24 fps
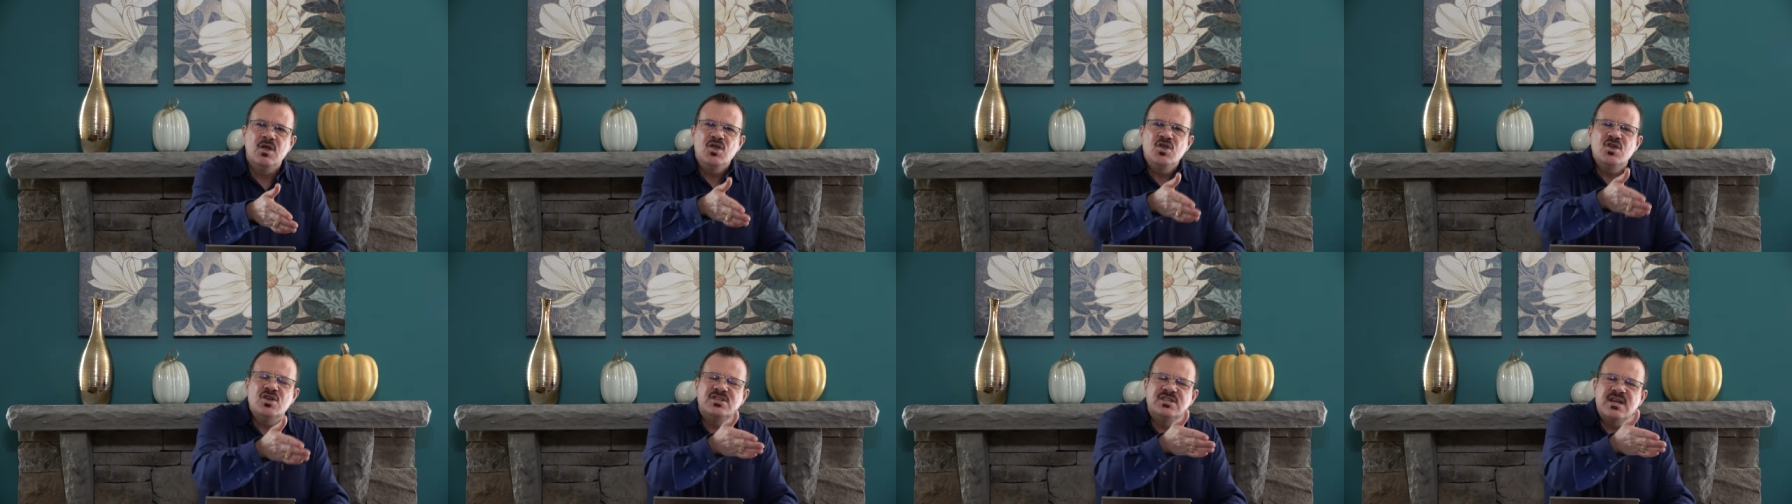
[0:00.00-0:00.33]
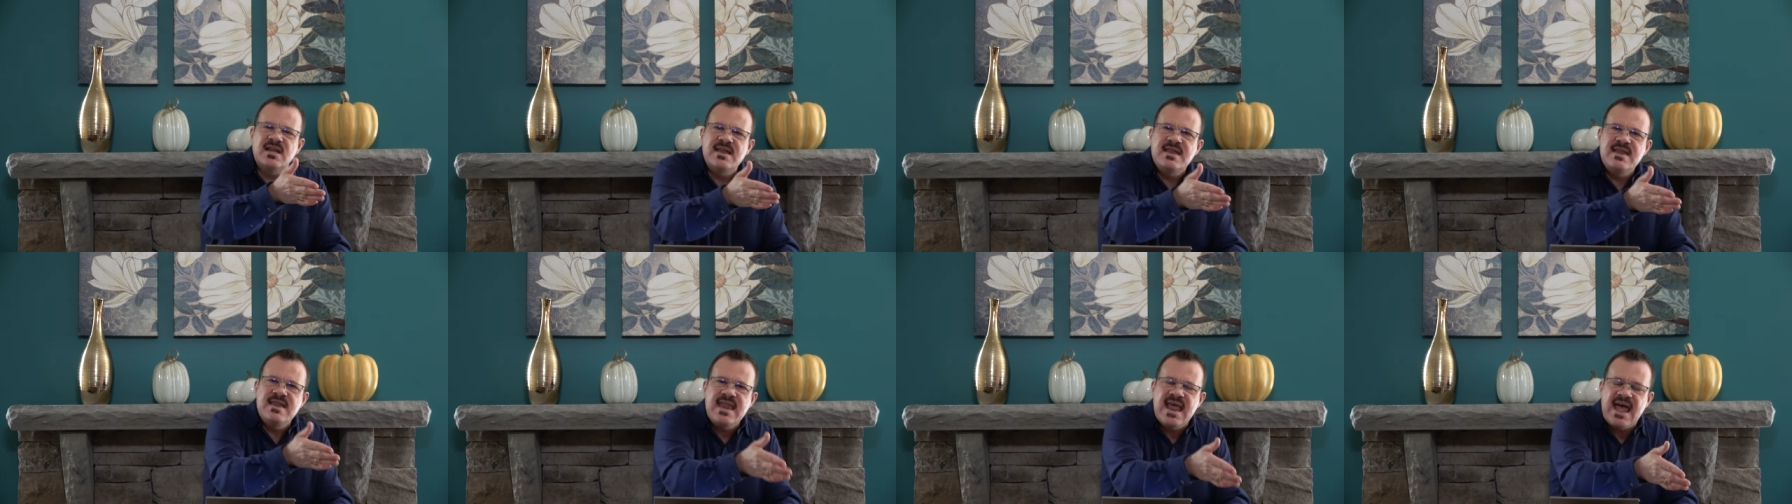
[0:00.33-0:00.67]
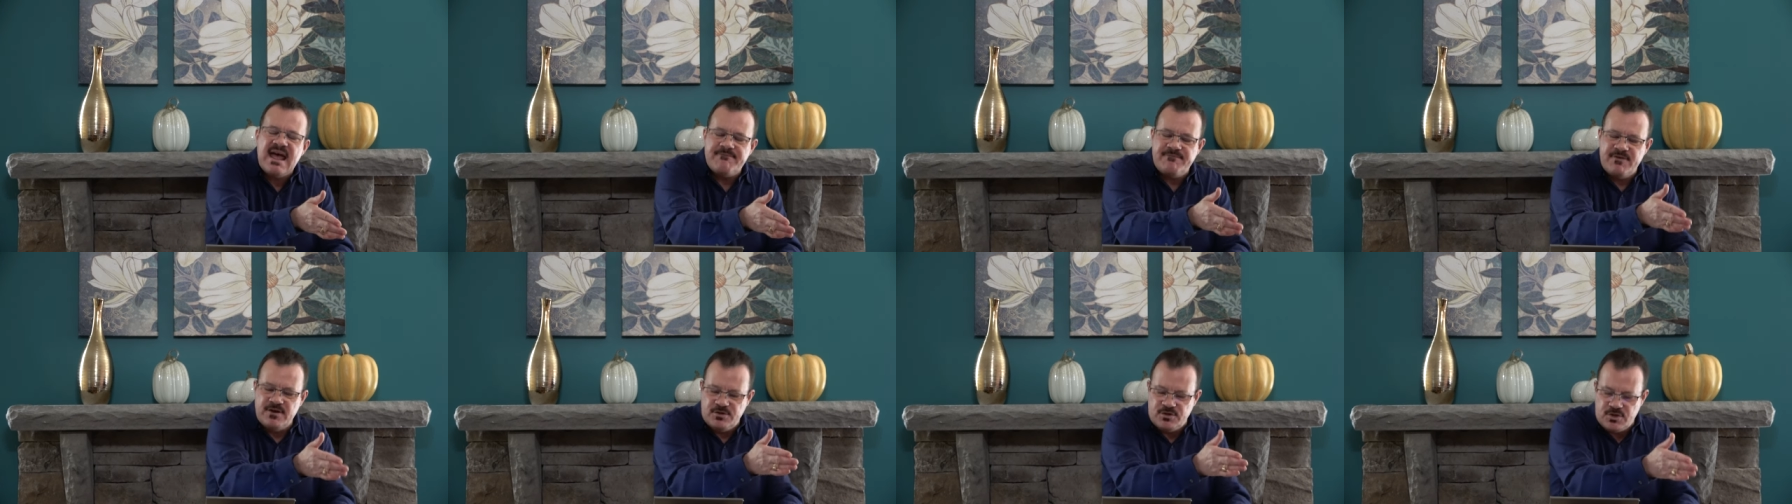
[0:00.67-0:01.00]
you should
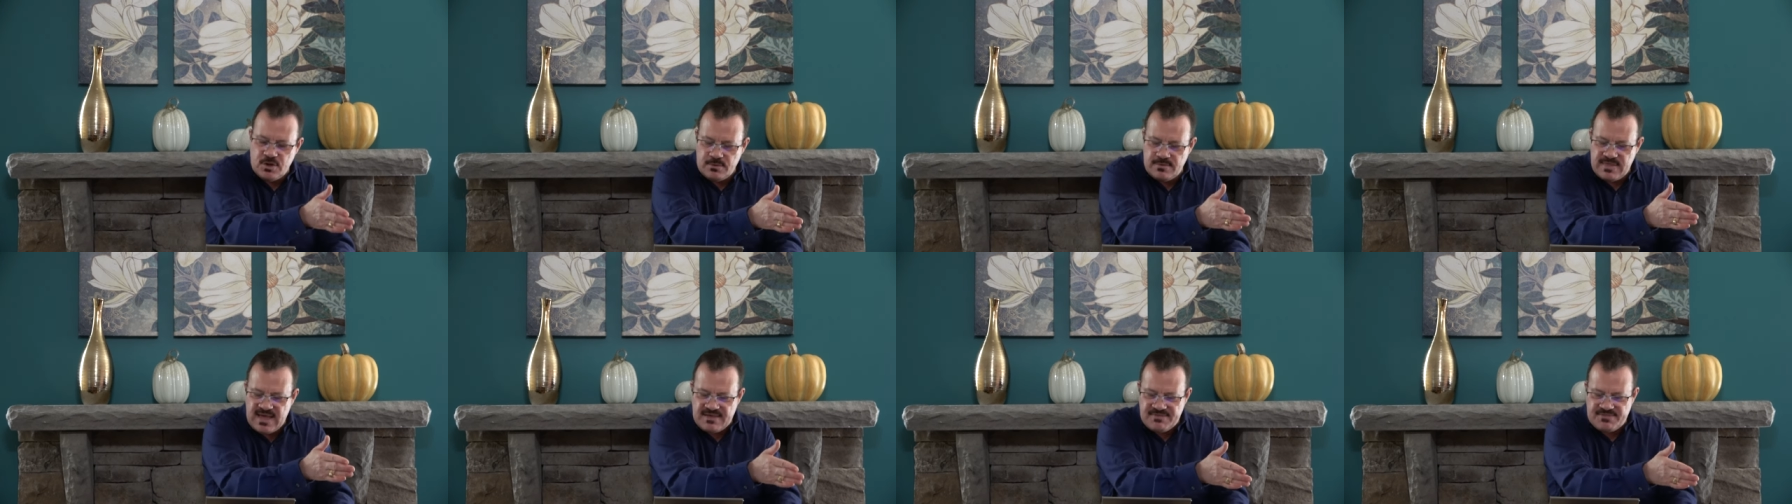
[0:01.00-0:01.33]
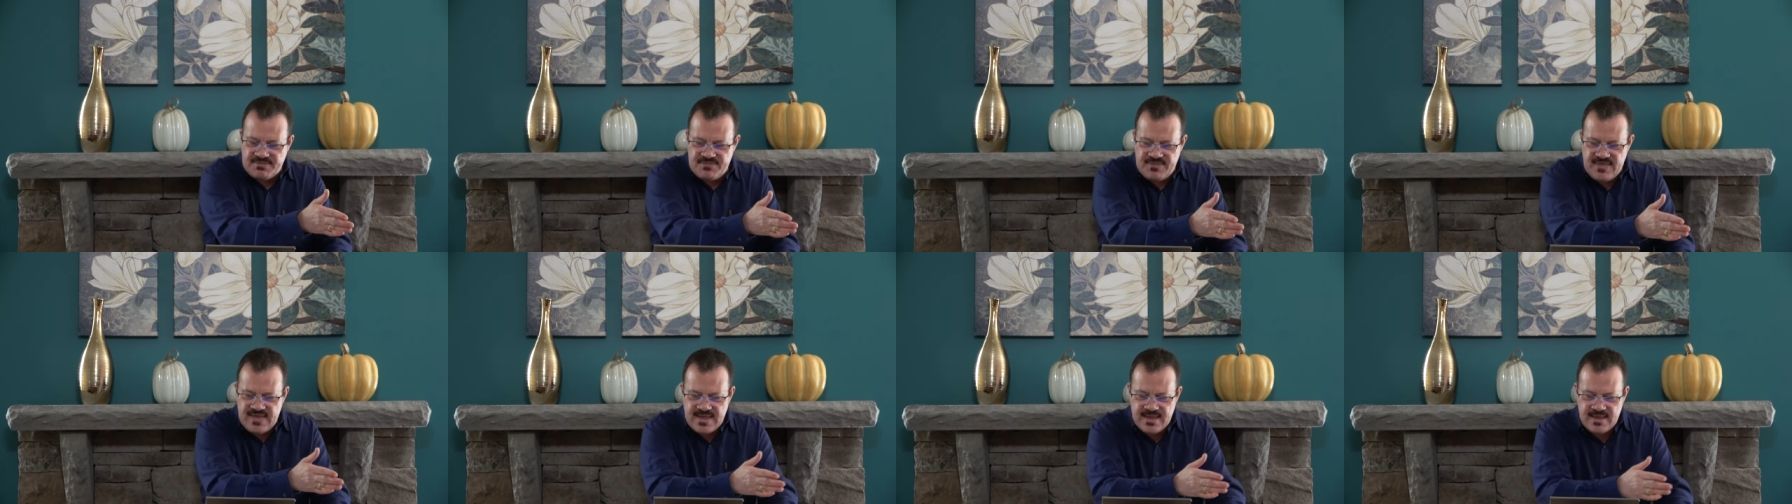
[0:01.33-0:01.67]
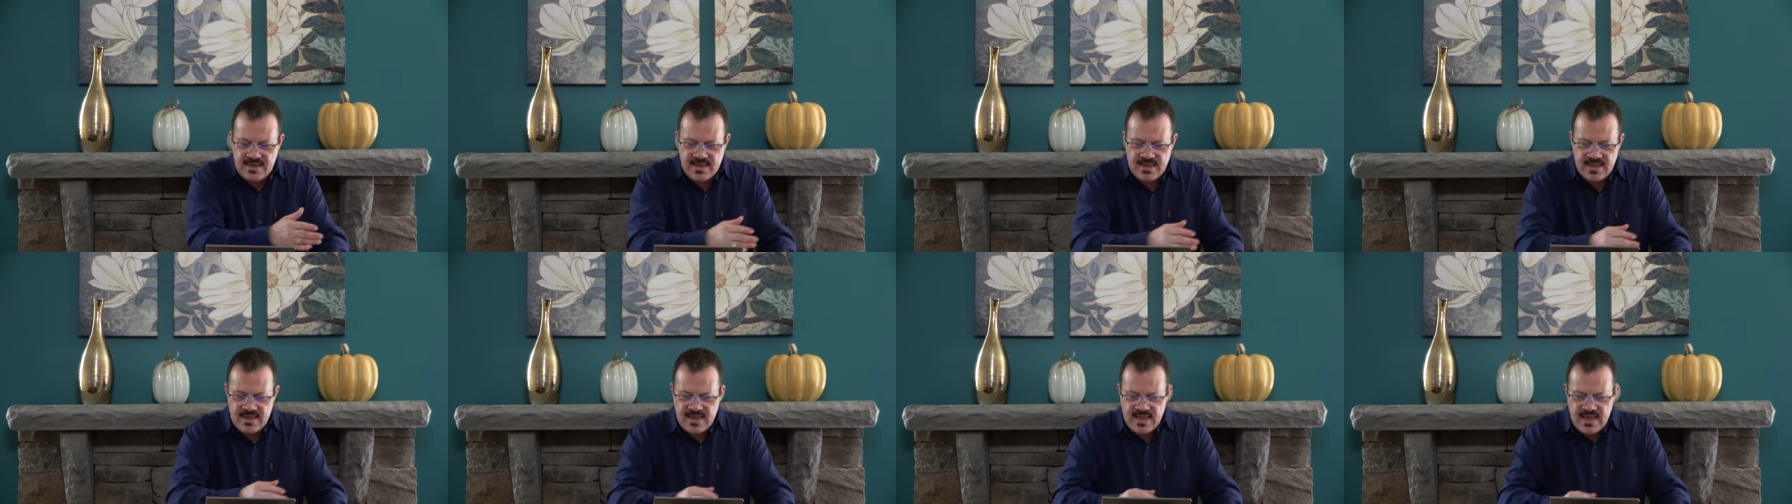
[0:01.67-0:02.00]
never do that
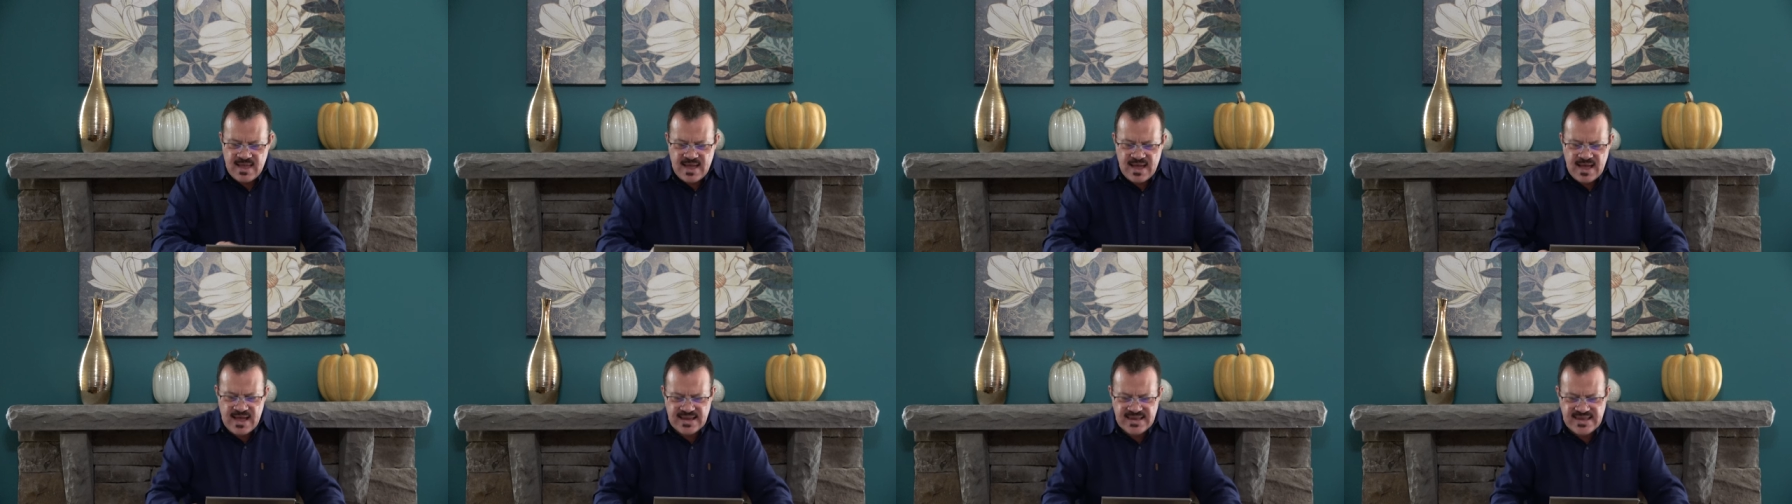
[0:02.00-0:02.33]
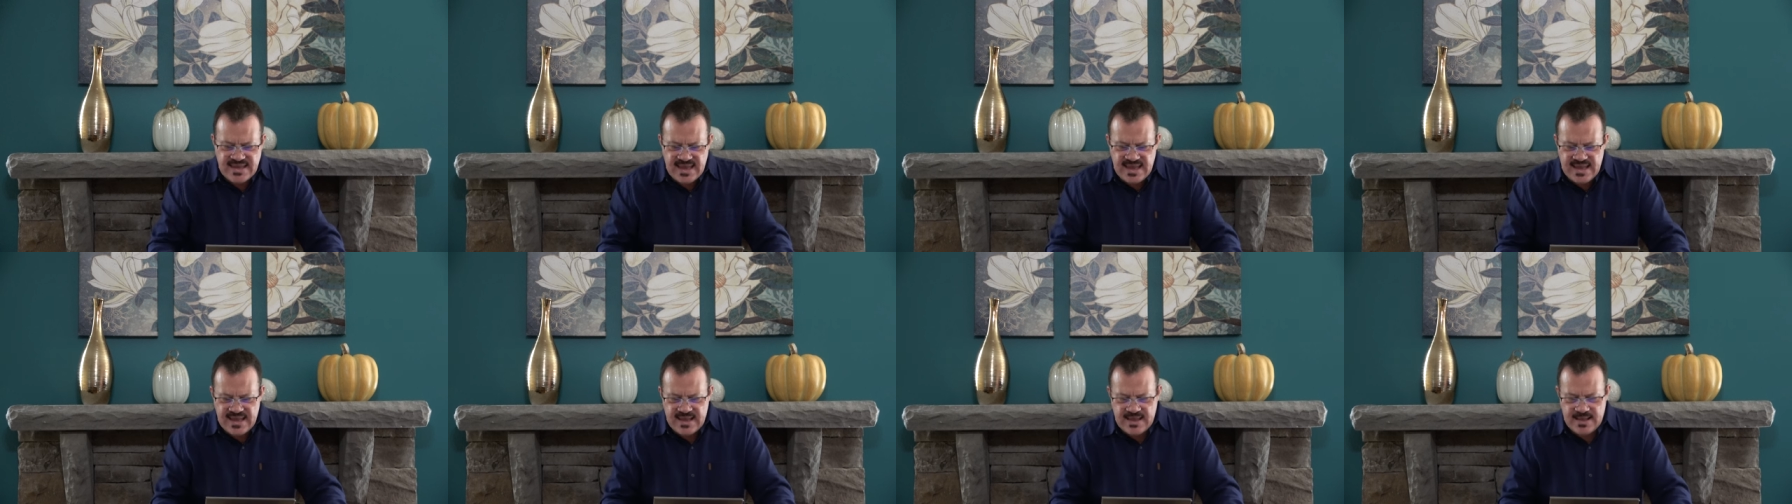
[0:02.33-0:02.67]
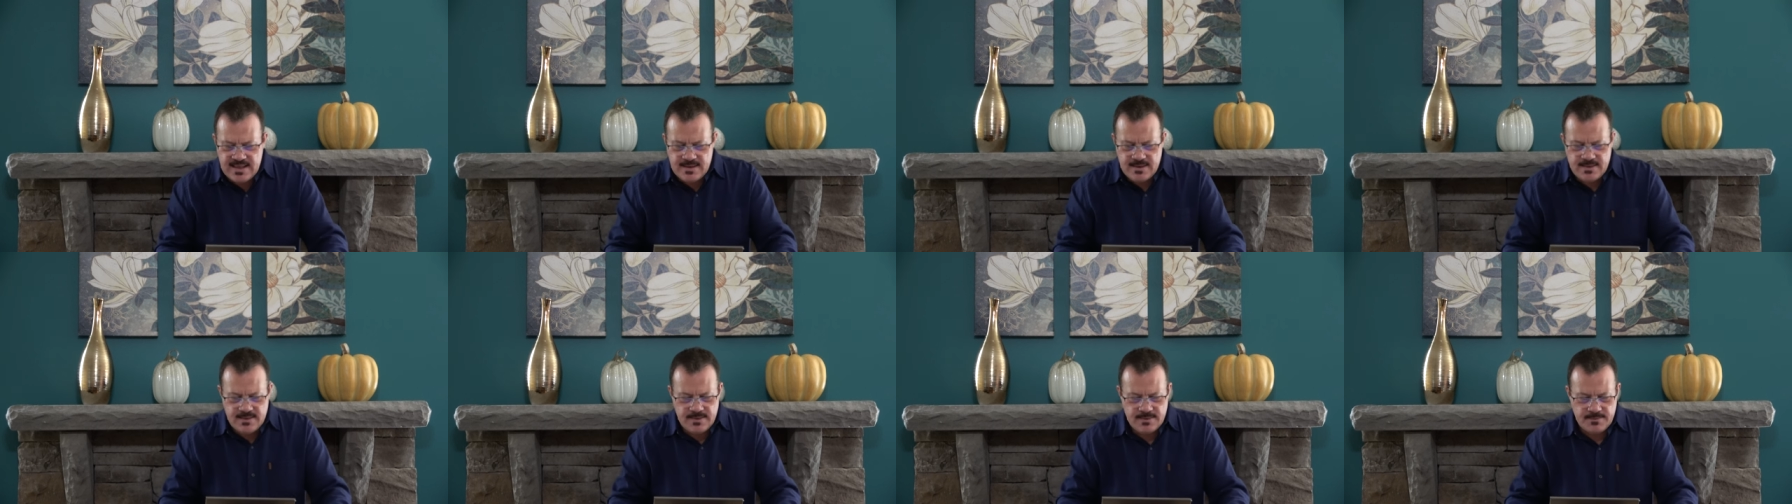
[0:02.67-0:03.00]
thing
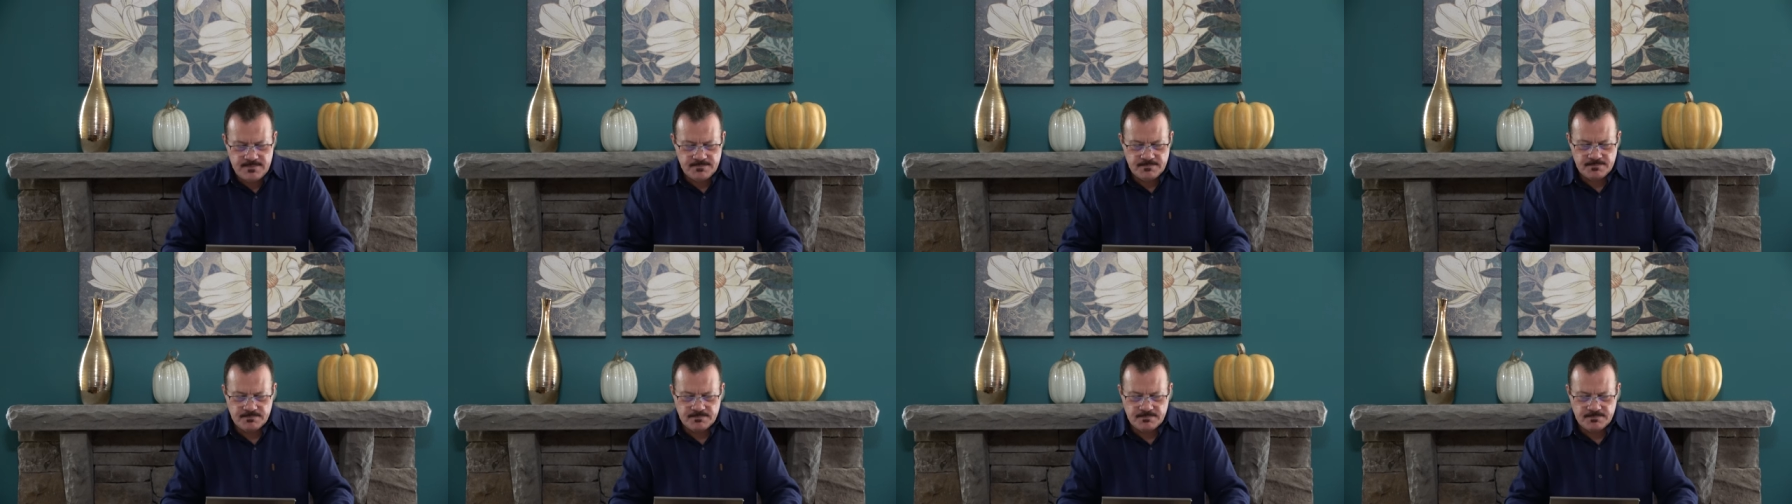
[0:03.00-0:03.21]
again.